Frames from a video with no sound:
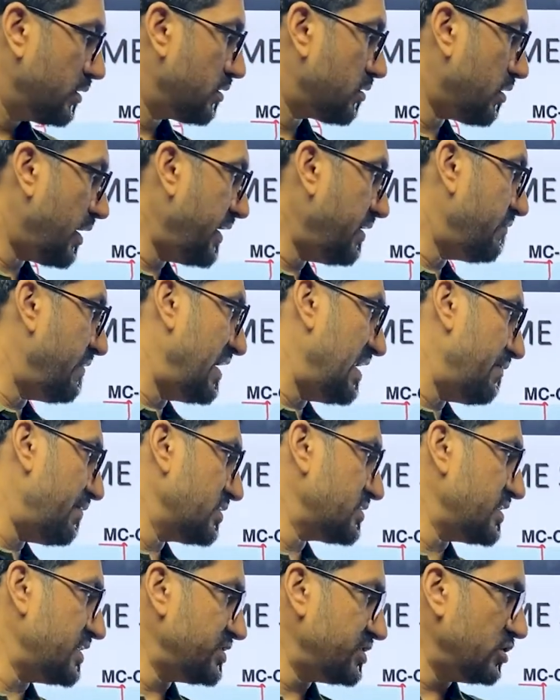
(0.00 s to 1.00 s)
Right? Whenever
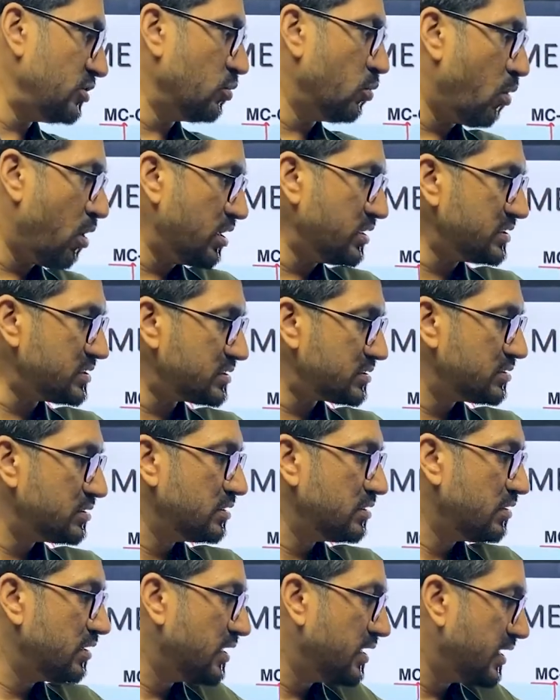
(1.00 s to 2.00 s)
CCU wants,
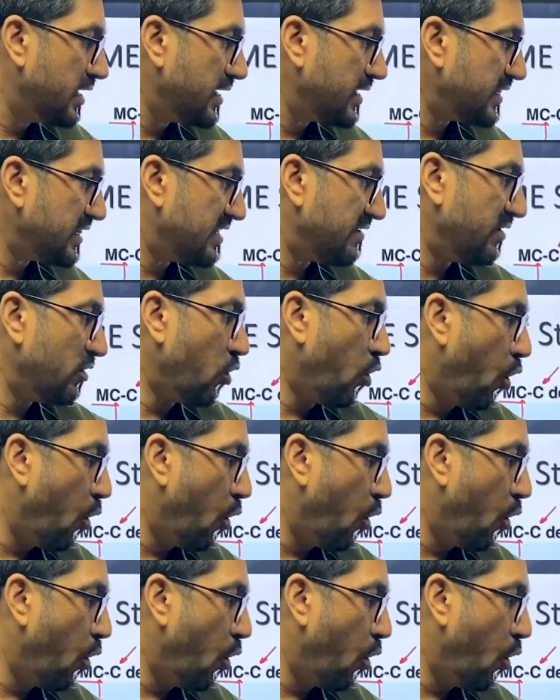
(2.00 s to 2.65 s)
they will